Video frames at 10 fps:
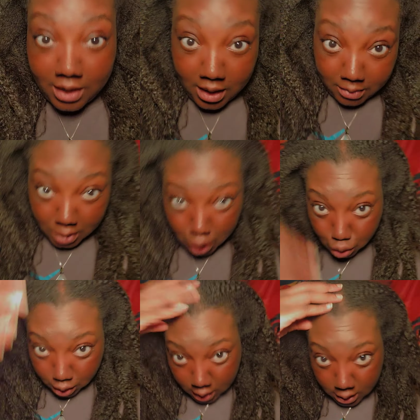It
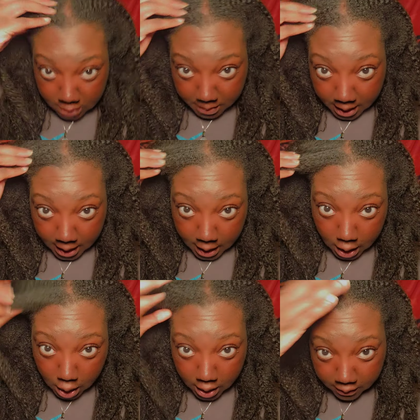strengthens my
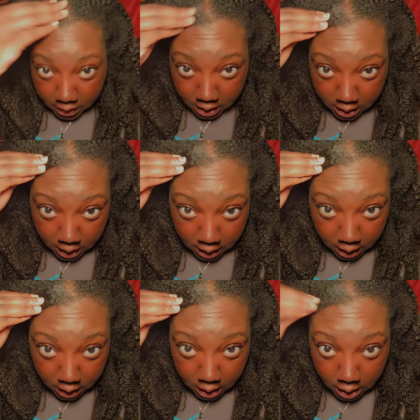hair and
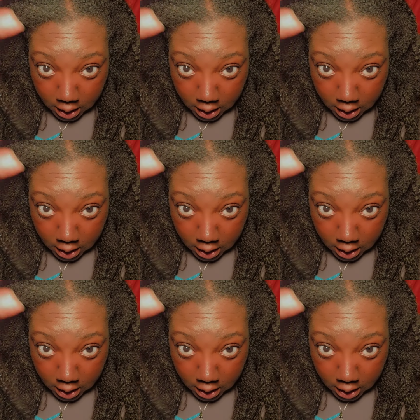everything.